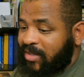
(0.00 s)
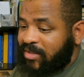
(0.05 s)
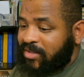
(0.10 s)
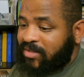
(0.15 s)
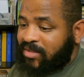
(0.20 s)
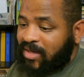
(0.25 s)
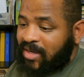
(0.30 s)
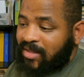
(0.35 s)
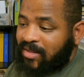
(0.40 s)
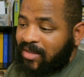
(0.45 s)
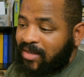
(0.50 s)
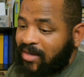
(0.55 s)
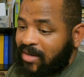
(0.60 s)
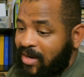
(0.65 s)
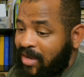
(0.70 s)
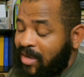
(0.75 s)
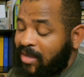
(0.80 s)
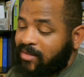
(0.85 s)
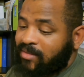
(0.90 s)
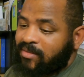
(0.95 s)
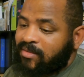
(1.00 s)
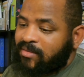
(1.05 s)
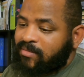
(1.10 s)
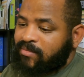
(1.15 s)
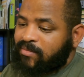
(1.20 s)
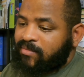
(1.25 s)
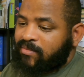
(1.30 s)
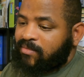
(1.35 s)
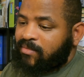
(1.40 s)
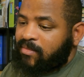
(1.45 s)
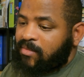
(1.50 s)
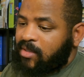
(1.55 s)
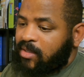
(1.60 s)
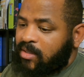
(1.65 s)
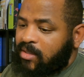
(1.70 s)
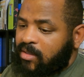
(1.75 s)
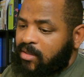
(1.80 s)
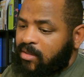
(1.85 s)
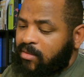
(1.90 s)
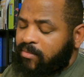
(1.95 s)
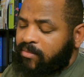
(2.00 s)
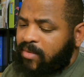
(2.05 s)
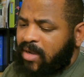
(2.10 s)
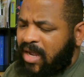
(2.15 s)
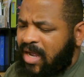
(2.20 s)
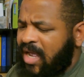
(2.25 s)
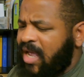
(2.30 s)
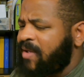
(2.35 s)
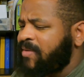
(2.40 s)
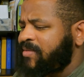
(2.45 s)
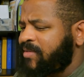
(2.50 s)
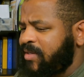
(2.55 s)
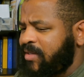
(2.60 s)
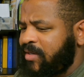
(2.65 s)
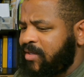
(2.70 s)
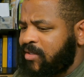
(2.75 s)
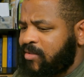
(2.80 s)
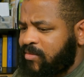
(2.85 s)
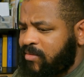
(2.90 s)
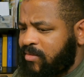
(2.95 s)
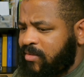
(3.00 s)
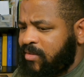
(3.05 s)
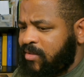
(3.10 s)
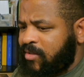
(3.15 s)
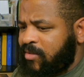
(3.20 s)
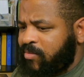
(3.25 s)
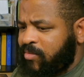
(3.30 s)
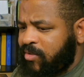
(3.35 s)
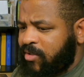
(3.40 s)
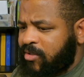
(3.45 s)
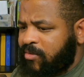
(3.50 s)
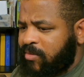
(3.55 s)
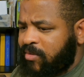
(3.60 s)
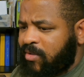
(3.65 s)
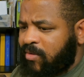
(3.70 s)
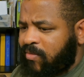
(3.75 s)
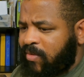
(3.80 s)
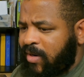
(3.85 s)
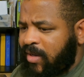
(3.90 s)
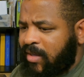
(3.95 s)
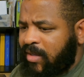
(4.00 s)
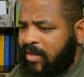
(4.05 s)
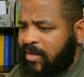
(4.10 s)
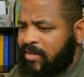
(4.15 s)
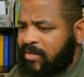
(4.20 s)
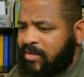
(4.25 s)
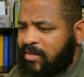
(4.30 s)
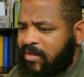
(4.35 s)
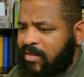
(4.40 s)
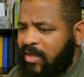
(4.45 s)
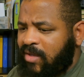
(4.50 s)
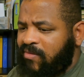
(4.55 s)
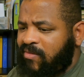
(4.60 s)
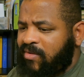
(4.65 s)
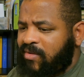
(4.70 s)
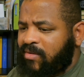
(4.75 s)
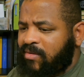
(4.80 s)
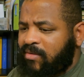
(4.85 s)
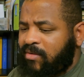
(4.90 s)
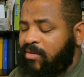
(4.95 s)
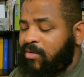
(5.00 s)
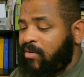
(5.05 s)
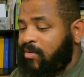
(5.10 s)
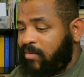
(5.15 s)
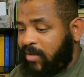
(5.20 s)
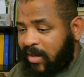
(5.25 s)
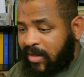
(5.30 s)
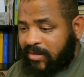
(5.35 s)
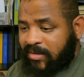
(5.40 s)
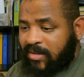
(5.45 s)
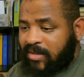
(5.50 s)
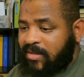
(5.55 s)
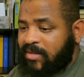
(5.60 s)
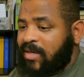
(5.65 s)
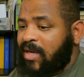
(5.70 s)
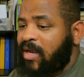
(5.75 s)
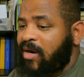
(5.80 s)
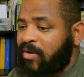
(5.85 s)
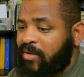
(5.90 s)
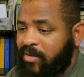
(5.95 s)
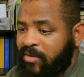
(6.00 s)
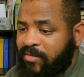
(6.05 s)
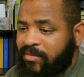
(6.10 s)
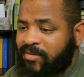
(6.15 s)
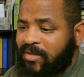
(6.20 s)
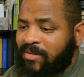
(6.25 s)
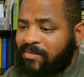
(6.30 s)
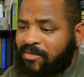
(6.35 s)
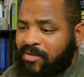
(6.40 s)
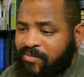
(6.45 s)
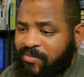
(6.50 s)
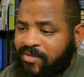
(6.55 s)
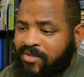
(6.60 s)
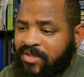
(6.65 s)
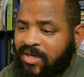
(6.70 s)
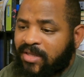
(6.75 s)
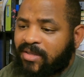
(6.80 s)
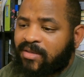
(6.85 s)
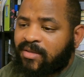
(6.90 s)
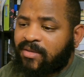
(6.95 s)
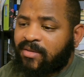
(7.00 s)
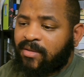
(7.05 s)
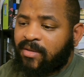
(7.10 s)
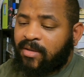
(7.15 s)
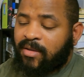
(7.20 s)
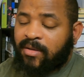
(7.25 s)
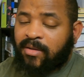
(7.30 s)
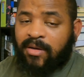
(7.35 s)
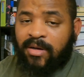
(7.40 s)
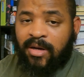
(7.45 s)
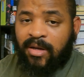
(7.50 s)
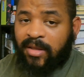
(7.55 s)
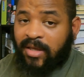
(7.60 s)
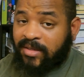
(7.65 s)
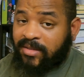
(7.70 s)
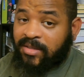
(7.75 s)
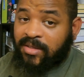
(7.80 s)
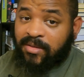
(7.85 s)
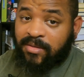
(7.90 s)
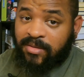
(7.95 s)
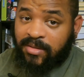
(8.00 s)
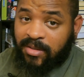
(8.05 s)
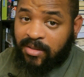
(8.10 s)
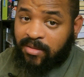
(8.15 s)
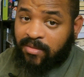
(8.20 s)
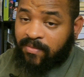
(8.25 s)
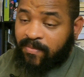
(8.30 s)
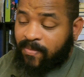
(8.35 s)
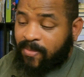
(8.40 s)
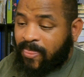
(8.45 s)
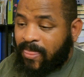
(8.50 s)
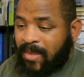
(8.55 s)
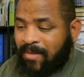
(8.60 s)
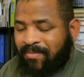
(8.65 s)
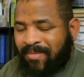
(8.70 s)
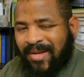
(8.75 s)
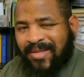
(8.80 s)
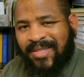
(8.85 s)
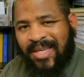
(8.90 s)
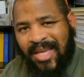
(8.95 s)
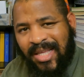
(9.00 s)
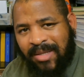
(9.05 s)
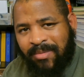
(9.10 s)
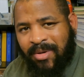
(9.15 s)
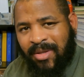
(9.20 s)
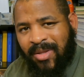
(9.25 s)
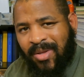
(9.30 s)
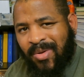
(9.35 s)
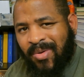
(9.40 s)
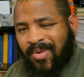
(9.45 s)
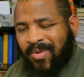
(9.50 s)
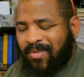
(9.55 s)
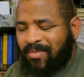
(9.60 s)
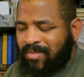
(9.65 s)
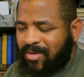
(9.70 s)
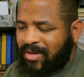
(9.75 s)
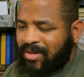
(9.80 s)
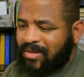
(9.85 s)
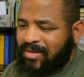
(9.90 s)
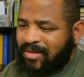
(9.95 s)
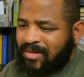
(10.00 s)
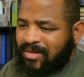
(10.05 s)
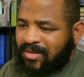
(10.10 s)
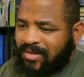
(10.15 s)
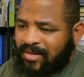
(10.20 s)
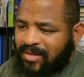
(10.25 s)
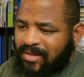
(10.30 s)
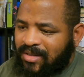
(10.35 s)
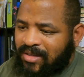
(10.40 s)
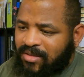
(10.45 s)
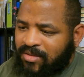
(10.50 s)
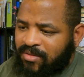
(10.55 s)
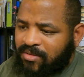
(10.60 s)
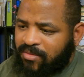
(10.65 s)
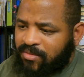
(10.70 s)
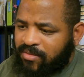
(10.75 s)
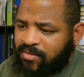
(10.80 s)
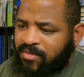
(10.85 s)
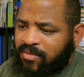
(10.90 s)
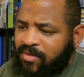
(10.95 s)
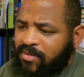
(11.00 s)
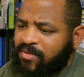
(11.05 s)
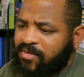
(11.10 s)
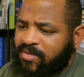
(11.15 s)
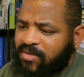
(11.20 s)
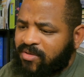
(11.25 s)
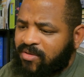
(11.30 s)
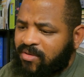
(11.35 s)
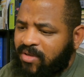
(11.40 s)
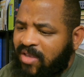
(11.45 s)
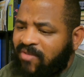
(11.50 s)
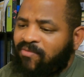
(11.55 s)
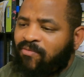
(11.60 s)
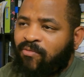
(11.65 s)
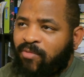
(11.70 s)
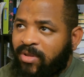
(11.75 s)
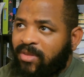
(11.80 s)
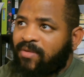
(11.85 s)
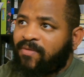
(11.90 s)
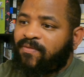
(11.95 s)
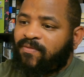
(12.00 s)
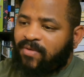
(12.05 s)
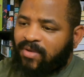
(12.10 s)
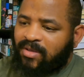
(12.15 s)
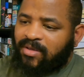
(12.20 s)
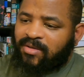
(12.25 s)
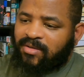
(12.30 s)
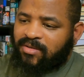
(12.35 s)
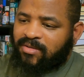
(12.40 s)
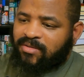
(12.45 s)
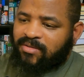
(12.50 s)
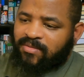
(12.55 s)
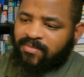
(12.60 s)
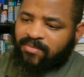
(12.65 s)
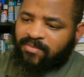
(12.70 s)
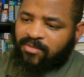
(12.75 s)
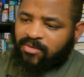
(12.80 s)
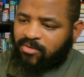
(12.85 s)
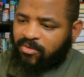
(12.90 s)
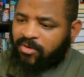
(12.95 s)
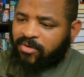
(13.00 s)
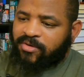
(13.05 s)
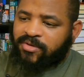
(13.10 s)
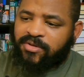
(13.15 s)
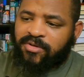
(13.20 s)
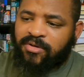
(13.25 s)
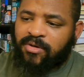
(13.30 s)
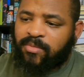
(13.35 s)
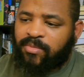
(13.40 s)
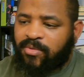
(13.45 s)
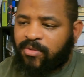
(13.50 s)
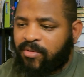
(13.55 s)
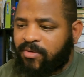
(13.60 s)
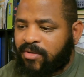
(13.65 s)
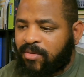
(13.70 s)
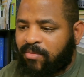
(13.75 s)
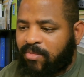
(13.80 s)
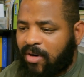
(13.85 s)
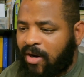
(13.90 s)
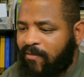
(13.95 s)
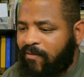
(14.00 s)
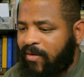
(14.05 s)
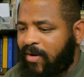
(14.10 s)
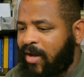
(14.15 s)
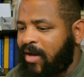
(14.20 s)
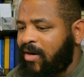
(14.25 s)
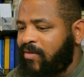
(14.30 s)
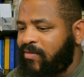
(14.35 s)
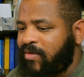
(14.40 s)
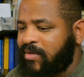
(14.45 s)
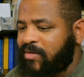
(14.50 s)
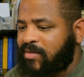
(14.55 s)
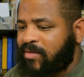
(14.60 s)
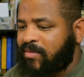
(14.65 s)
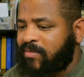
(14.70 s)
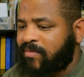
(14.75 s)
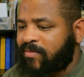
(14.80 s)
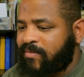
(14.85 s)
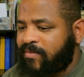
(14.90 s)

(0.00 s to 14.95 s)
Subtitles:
a shot than not. I have seen these books with the rankings, and even like I said, ScoutIQ tell to reject it. They still sell. Might take a little bit longer, but you can still, even with the fees, you can still pull some profit out of it. So